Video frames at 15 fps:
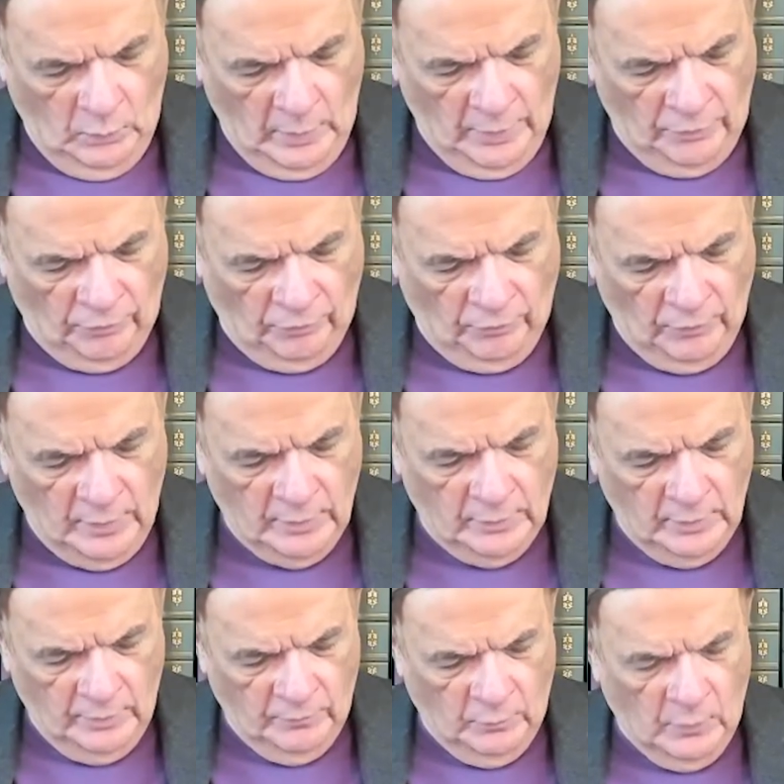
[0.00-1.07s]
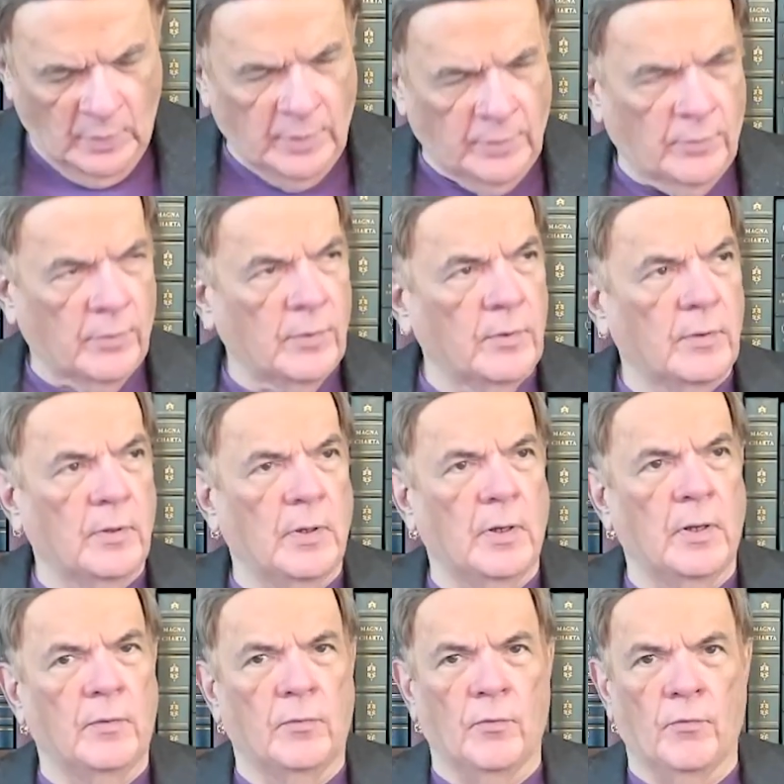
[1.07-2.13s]
scent of water,
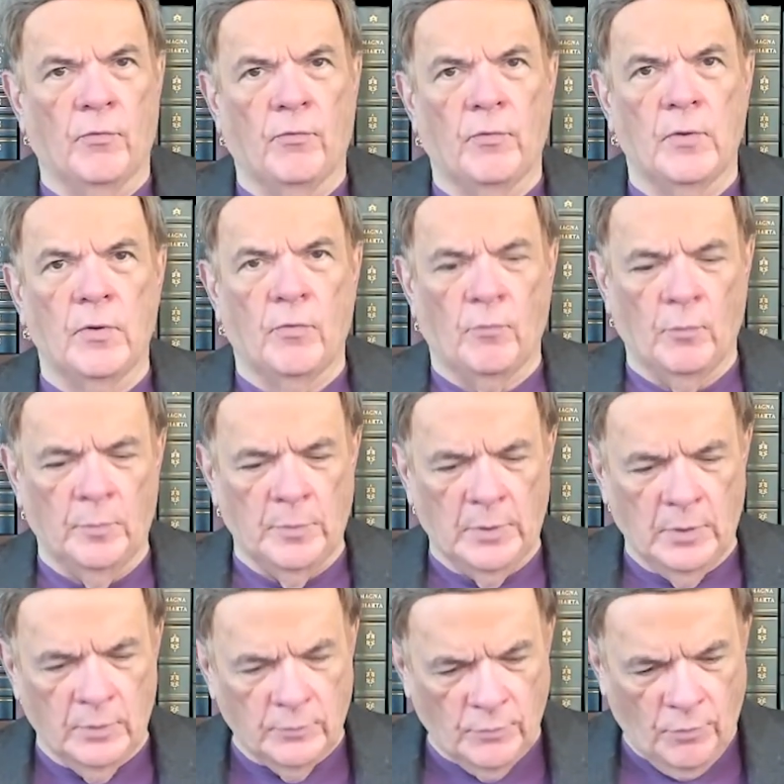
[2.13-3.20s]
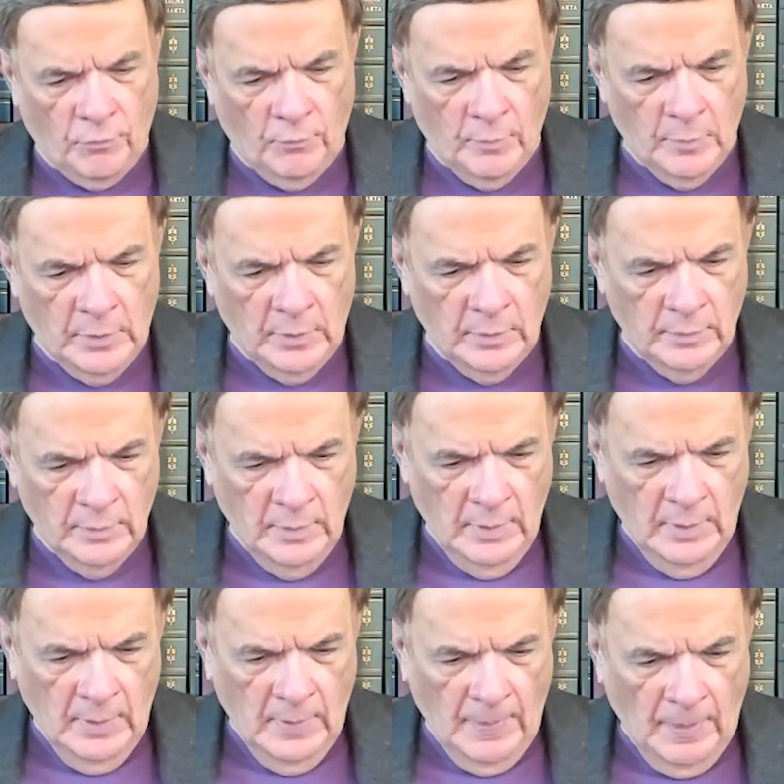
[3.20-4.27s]
and those seeds will begin to germinate
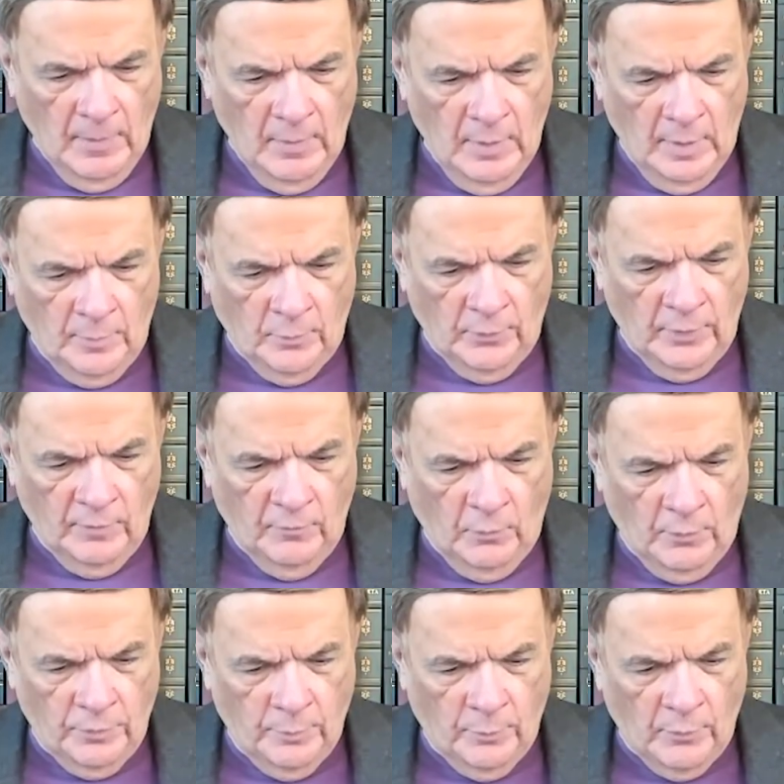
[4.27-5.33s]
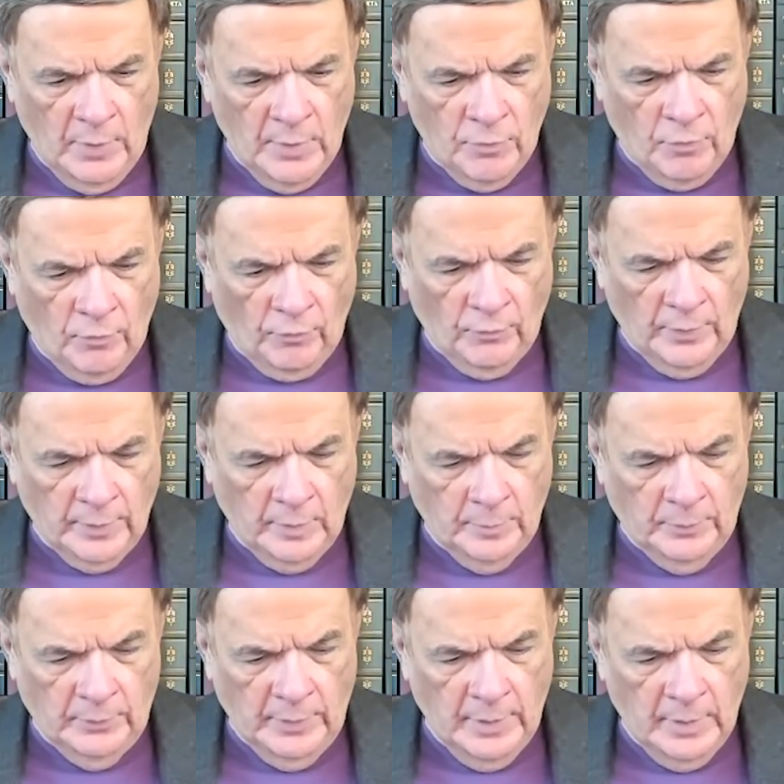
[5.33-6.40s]
and bring forth branches like a
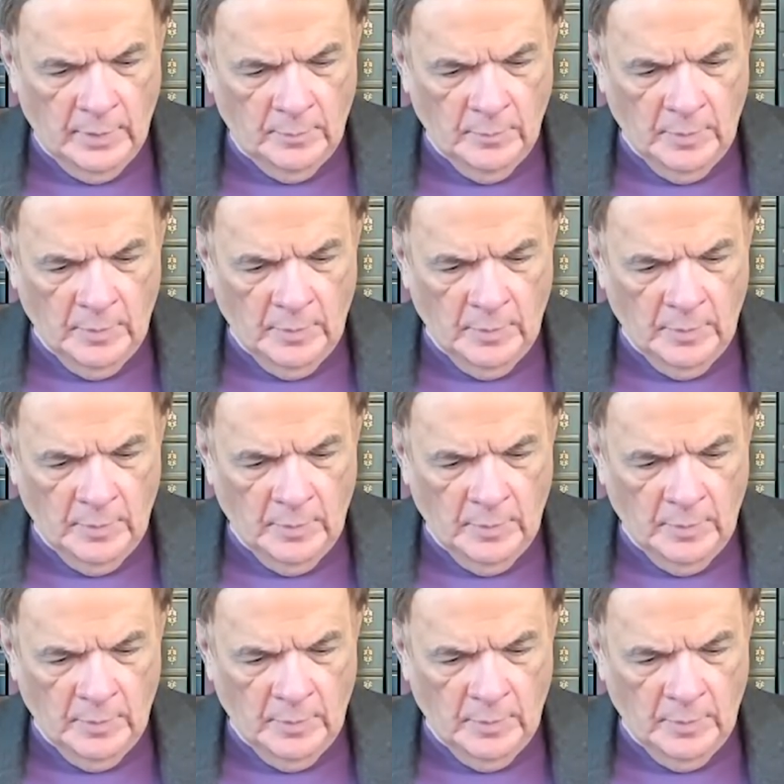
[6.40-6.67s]
plant.